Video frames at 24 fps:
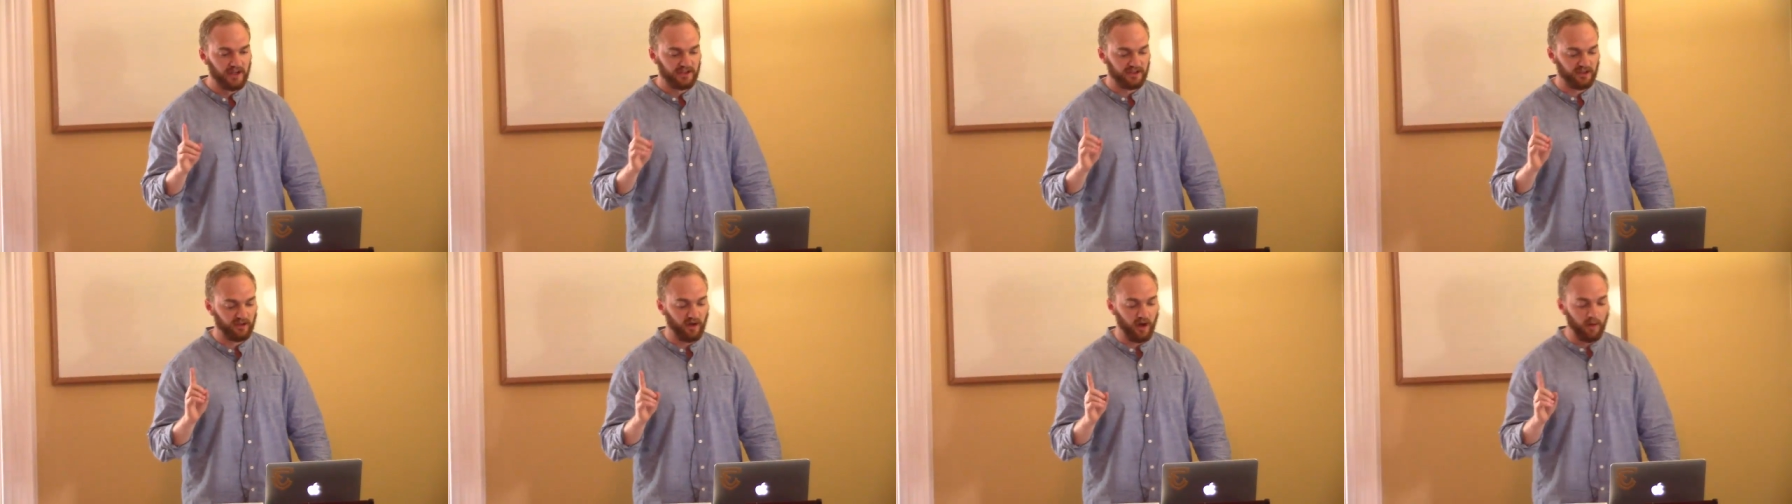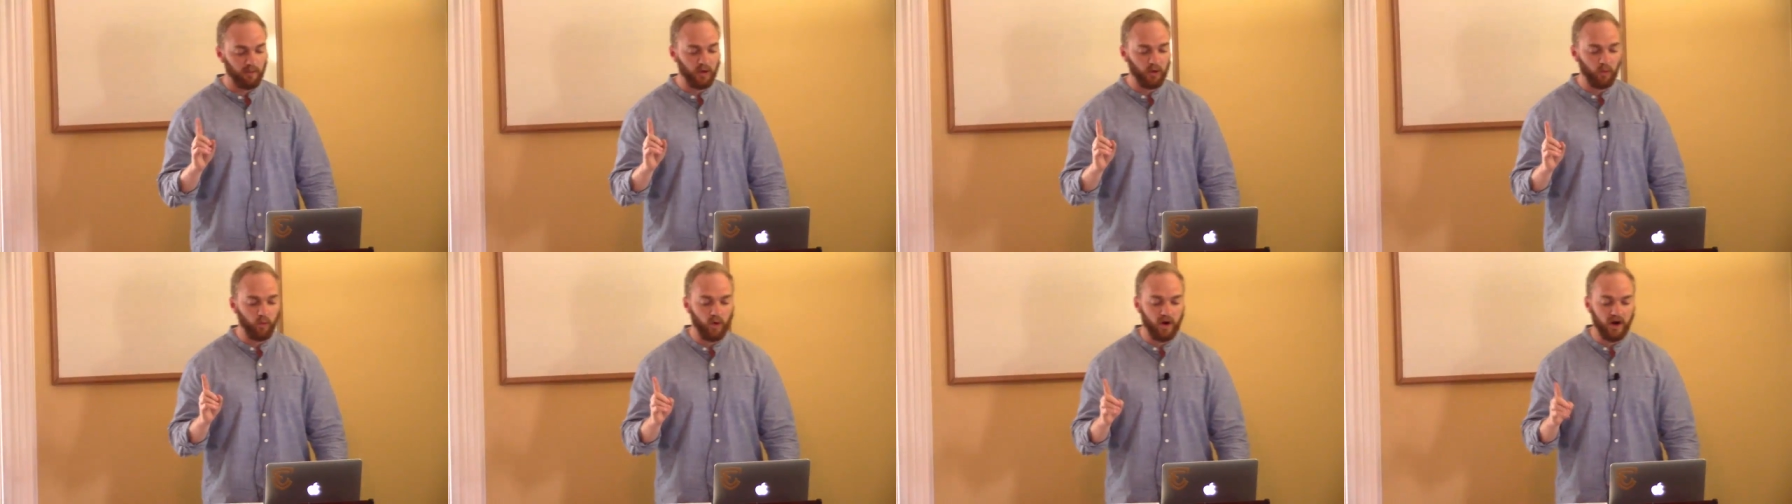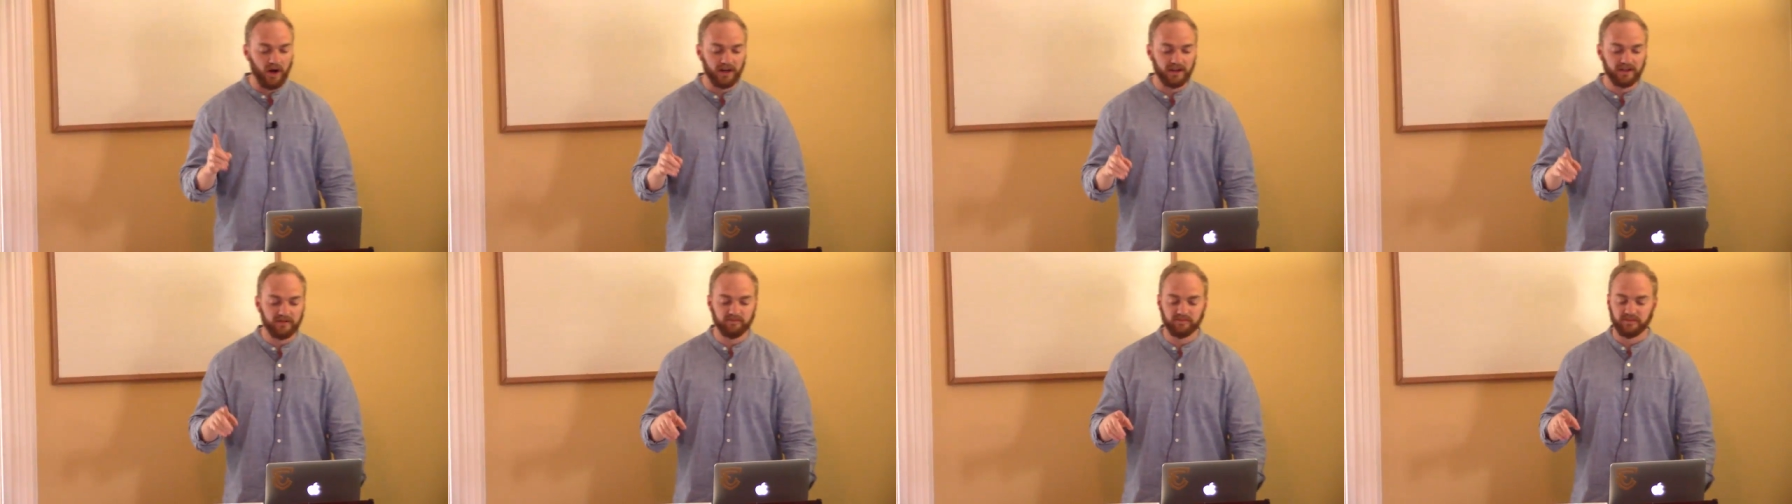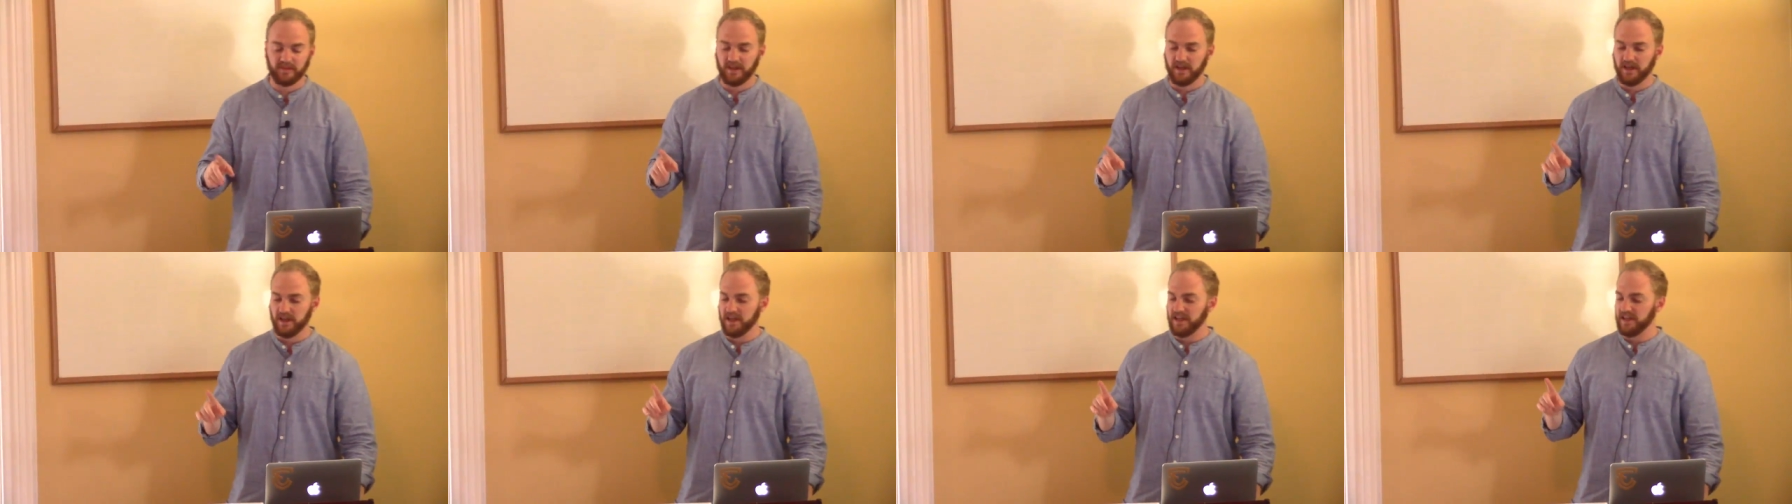So number one,
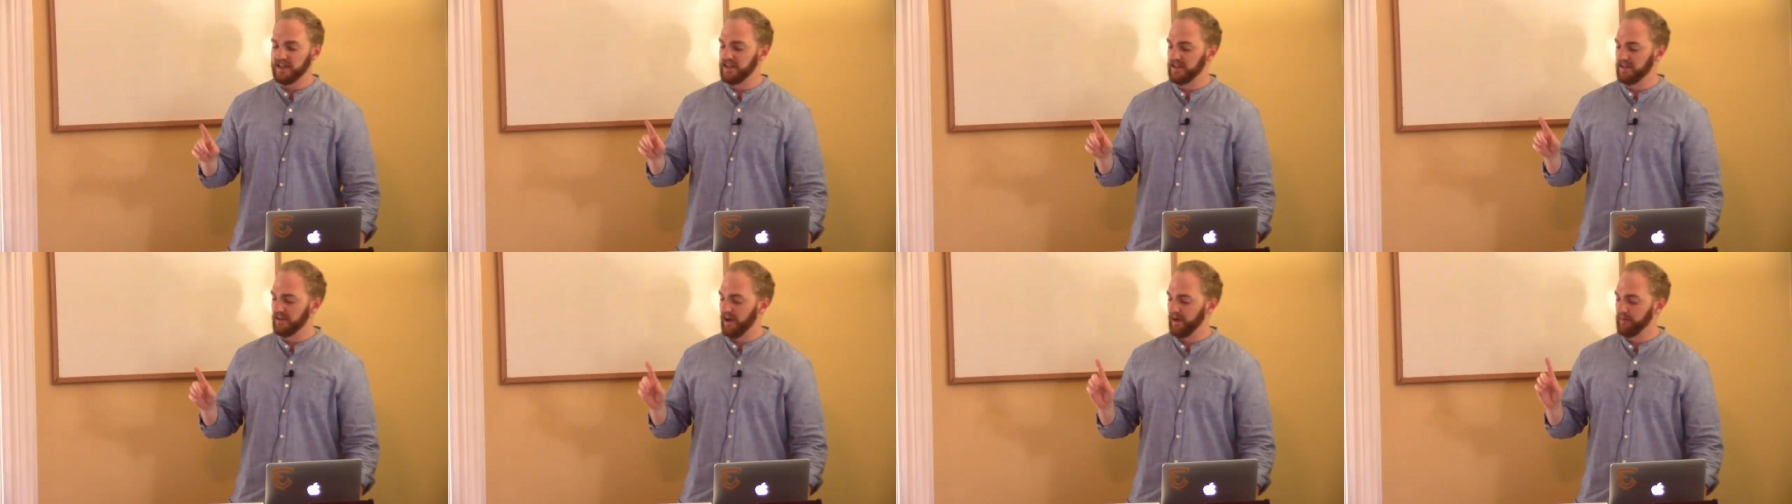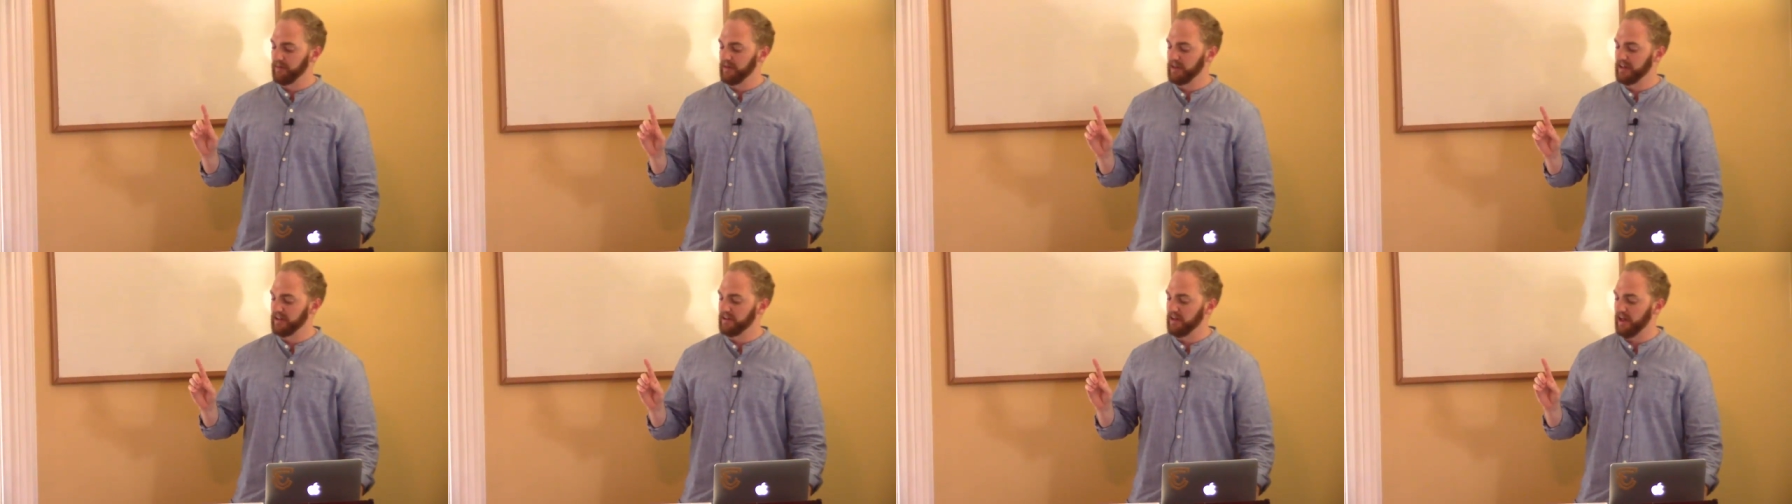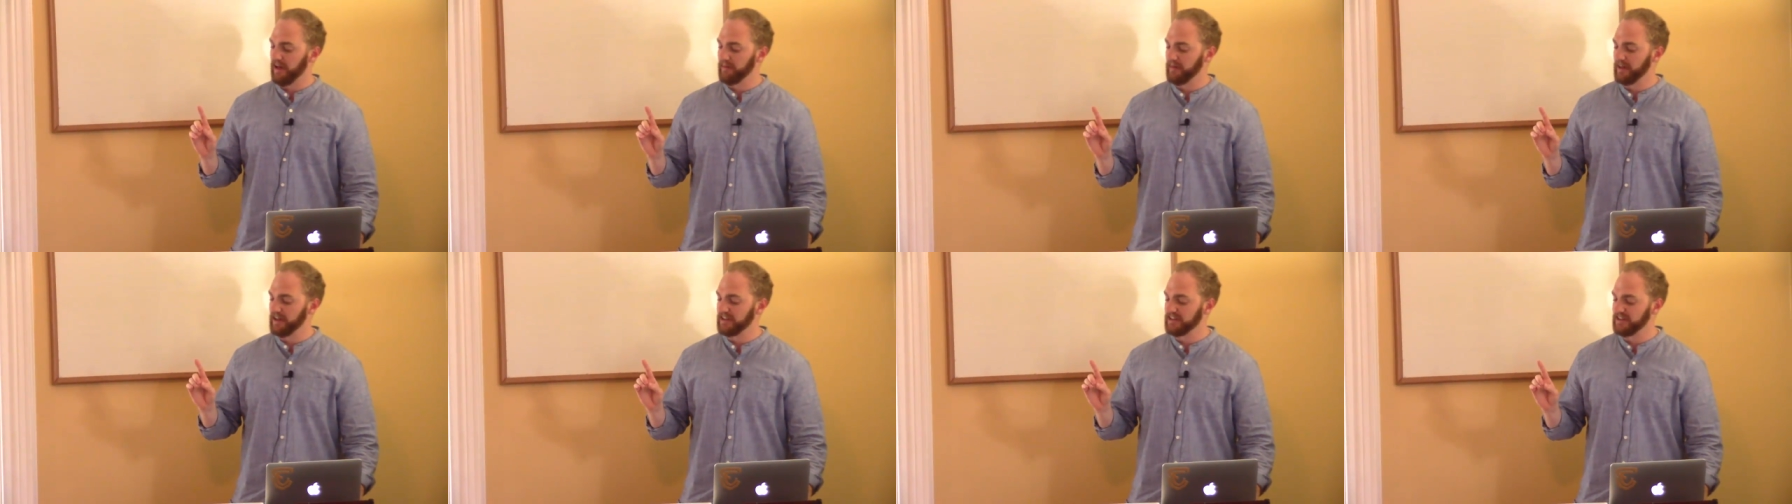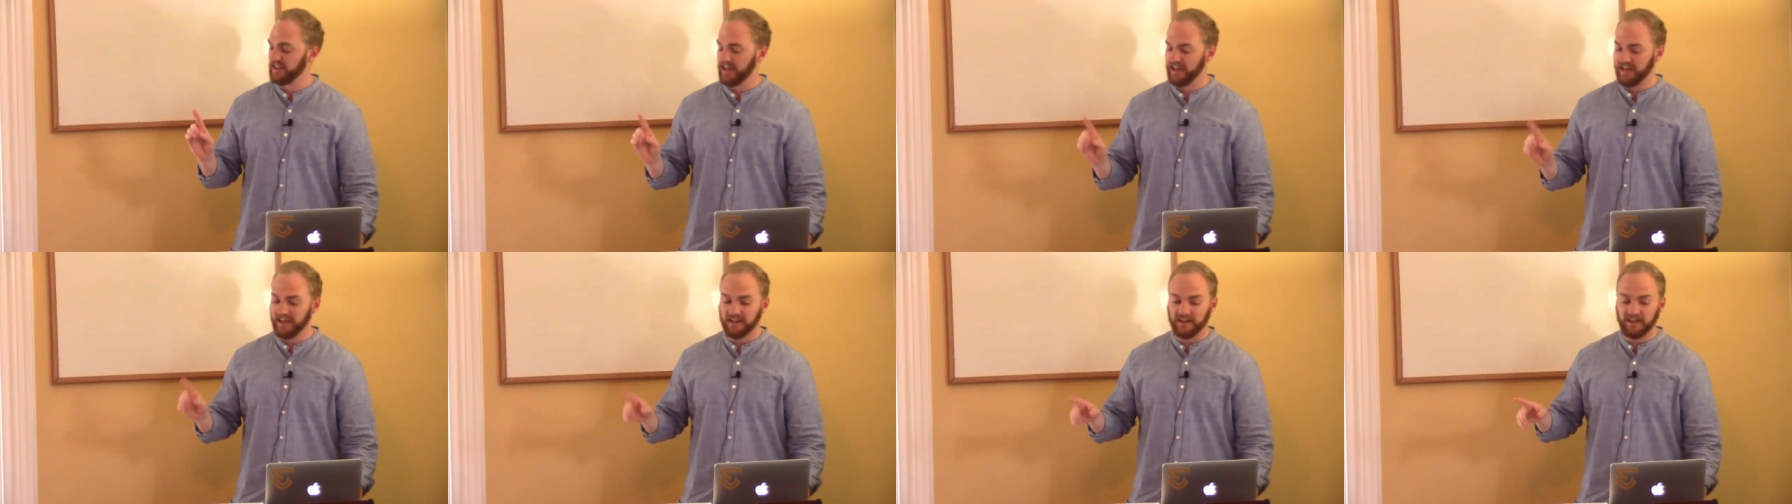he, I'm going to I'm going to
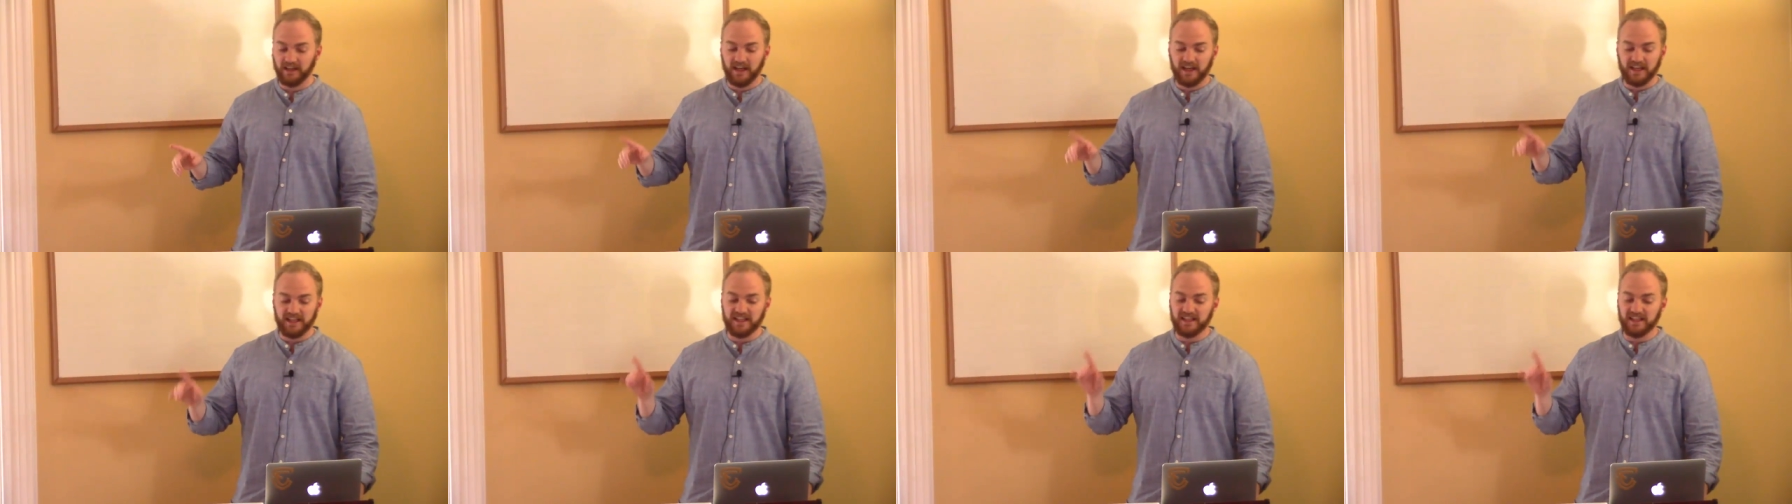say it,